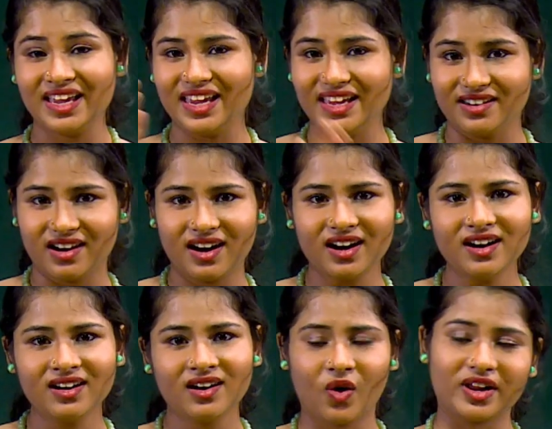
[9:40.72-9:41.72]
in her
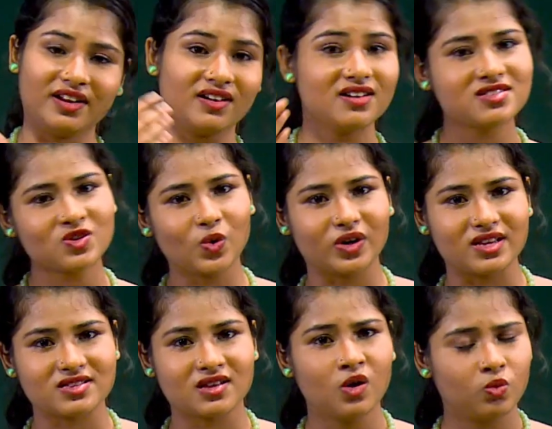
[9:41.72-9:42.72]
or in her
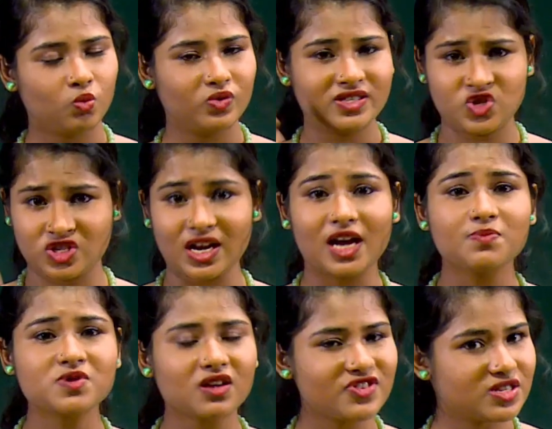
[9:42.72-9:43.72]
stories. Which
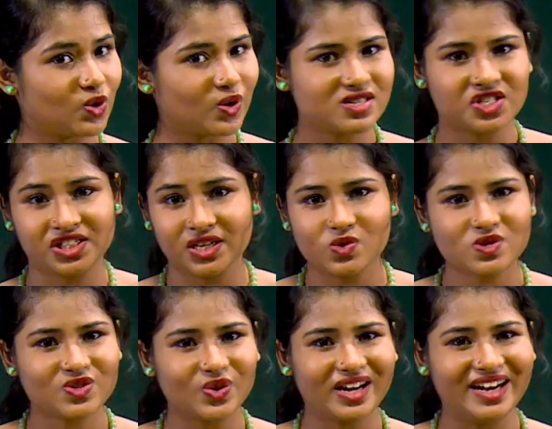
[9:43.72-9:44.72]
types of stories she used
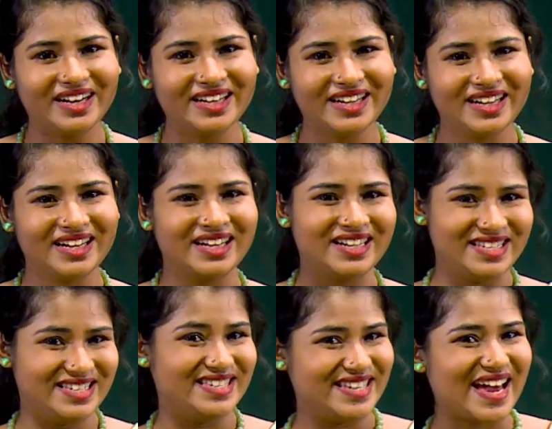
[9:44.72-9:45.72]
to read?
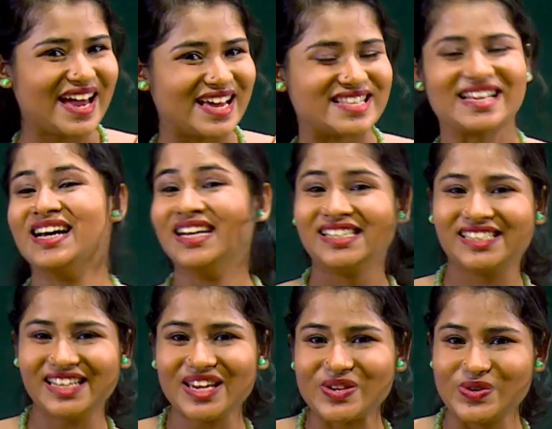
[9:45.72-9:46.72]
Yes,
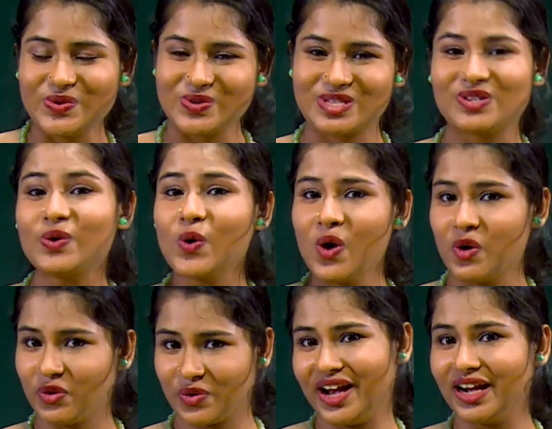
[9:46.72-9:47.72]
she used to
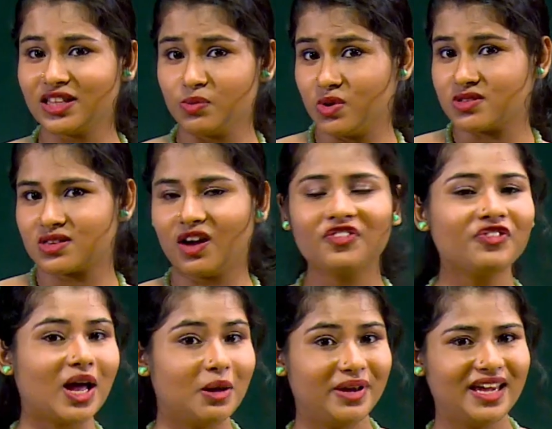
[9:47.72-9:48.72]
read the books of
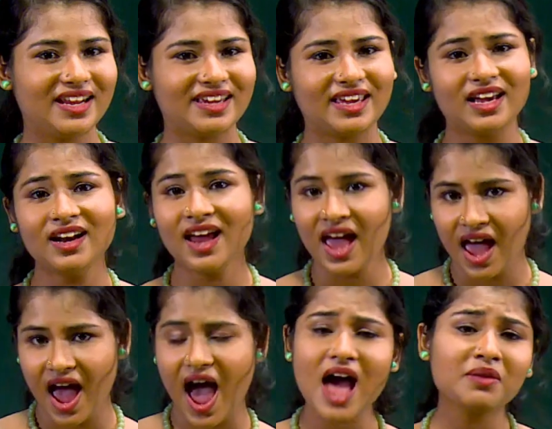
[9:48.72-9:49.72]
American
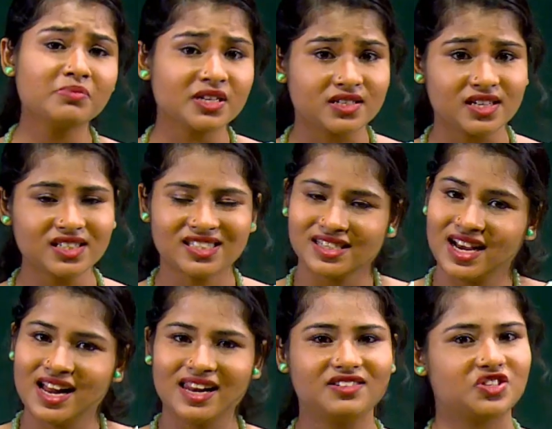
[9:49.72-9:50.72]
and British
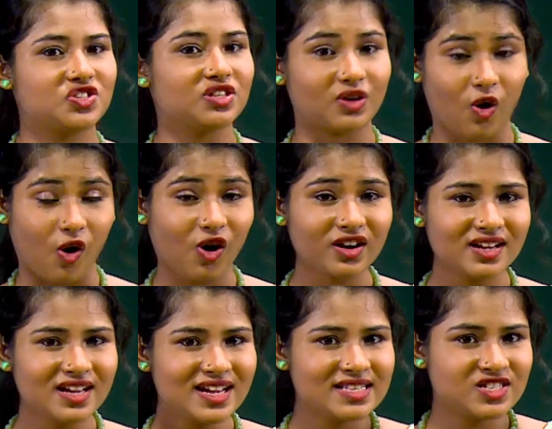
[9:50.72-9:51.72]
literature or
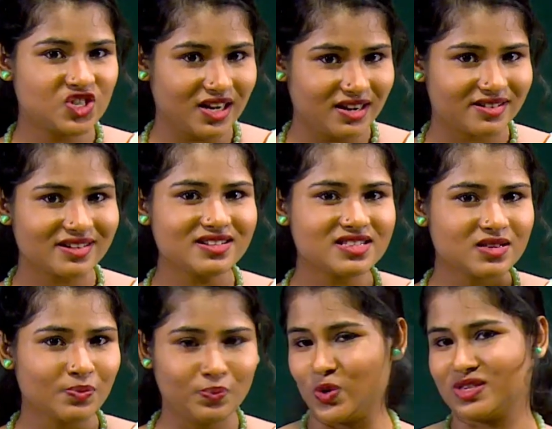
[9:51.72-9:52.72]
children's
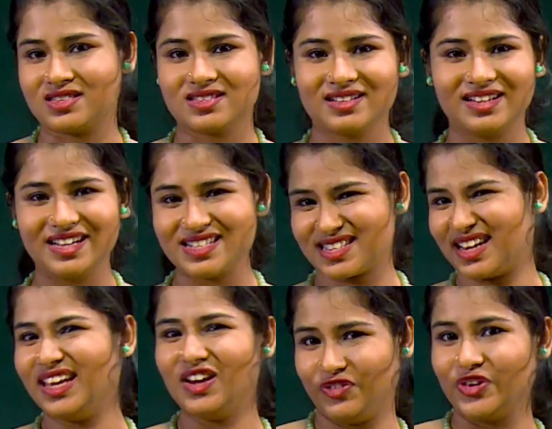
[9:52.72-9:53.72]
books. It's
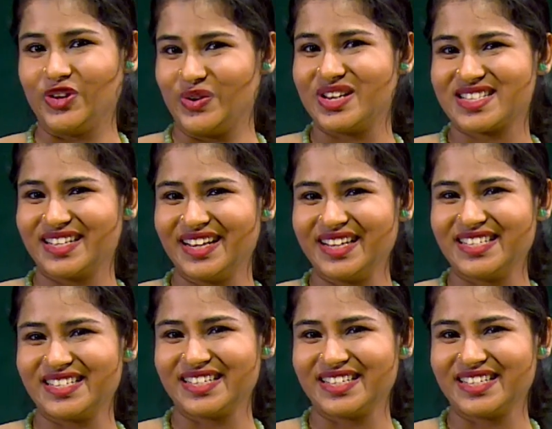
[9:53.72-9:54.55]
clear for you, isn't it?